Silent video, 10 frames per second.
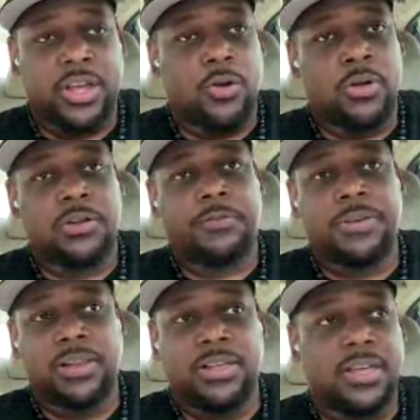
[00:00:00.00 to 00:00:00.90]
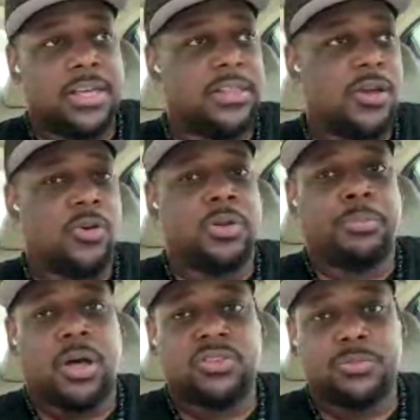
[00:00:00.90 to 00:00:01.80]
They're going to Philly, they're going
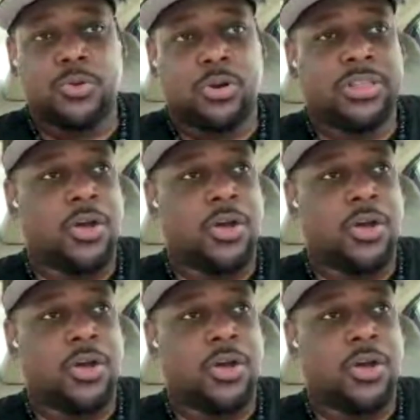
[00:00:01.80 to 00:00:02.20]
to Baltimore,